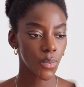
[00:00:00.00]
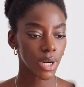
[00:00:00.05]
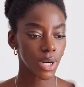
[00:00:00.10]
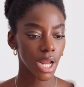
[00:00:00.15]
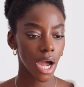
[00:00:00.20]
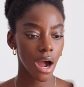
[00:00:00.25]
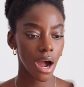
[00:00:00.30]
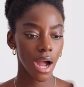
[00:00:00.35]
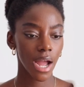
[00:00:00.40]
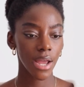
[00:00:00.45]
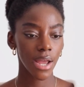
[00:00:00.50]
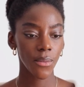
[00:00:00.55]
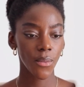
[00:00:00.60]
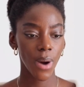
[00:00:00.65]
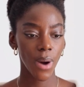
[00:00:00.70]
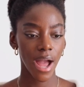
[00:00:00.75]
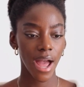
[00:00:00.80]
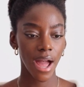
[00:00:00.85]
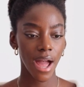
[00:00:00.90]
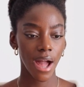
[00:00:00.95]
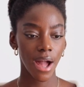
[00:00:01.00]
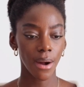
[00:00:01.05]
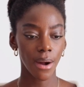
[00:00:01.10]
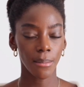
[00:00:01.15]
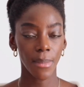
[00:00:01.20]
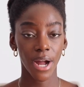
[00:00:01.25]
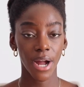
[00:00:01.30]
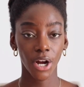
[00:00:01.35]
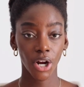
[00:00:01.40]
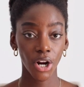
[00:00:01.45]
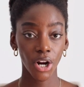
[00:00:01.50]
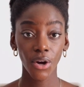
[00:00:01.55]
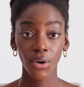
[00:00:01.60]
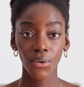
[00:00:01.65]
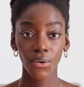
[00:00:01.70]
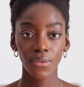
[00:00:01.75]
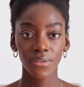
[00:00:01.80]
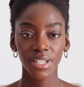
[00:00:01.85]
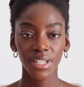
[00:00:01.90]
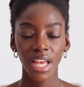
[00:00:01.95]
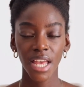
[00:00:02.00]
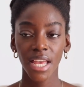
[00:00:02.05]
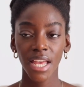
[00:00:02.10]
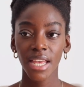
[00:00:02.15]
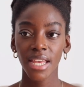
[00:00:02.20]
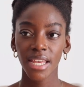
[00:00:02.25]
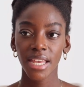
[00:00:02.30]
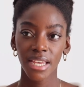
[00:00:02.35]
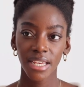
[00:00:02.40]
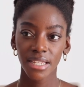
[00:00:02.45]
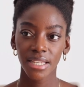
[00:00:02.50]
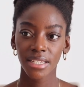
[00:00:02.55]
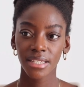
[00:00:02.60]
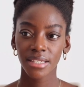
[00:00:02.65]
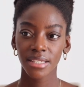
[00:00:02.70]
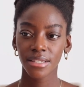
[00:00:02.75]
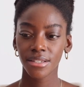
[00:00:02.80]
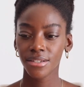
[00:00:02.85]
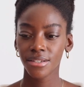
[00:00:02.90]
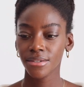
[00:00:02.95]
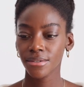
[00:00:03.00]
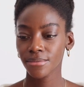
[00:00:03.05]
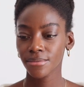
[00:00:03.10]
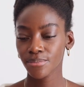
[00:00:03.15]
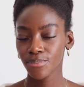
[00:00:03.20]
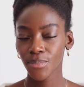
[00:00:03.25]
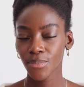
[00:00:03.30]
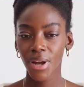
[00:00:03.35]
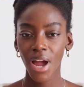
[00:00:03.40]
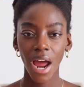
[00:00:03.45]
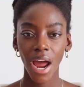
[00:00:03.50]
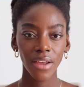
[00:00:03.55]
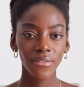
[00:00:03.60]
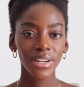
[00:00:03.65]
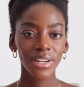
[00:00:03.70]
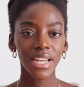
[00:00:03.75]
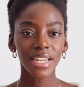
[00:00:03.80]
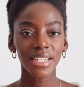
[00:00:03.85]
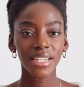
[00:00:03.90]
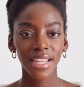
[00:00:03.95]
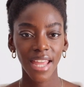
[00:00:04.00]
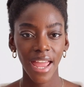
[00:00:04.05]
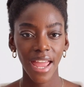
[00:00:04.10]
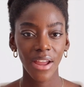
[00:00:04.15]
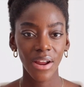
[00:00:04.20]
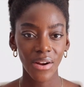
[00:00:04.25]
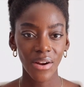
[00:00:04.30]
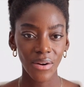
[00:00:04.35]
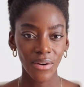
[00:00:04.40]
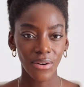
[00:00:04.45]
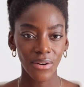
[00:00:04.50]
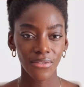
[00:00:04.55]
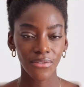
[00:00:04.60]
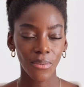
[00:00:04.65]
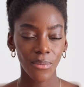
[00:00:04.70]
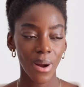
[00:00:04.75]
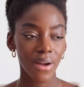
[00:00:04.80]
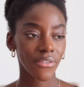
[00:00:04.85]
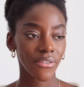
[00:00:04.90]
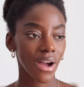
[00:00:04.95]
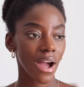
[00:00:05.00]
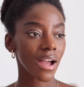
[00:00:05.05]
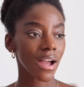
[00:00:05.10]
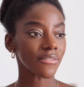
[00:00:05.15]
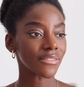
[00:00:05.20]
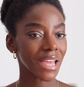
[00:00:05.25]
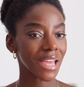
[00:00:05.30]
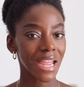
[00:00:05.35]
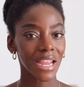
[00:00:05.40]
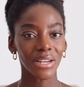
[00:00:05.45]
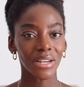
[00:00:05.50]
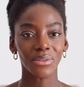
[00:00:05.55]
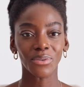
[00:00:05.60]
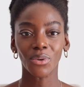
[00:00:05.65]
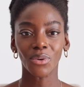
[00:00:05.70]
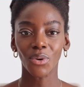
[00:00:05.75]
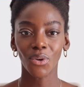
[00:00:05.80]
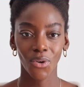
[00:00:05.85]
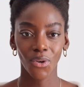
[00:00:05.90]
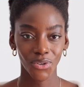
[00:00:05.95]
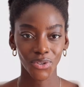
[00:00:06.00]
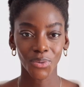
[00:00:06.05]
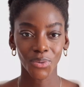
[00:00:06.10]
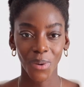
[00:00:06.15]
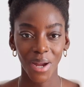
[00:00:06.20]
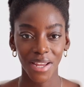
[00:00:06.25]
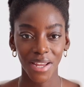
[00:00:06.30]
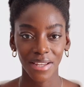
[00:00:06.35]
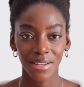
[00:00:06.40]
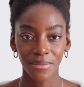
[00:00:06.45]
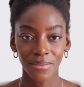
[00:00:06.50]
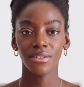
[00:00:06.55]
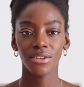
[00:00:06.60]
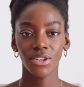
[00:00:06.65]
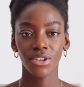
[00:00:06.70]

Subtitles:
When I wear my clothes, it is kind of an indicator of whether I've gained or lost weight.